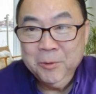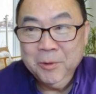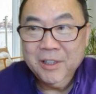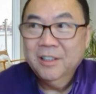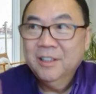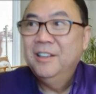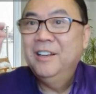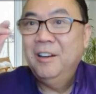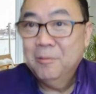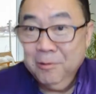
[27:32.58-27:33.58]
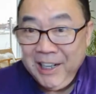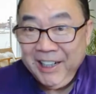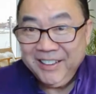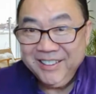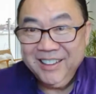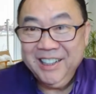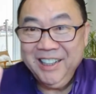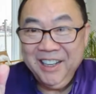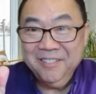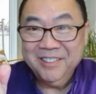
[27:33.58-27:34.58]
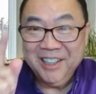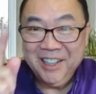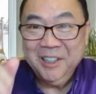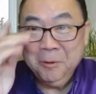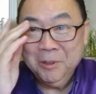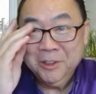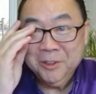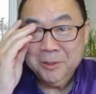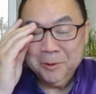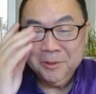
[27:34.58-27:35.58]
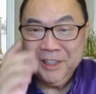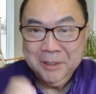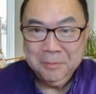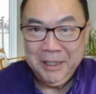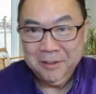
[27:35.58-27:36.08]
with. Right, I have it. I know what you're talking about. And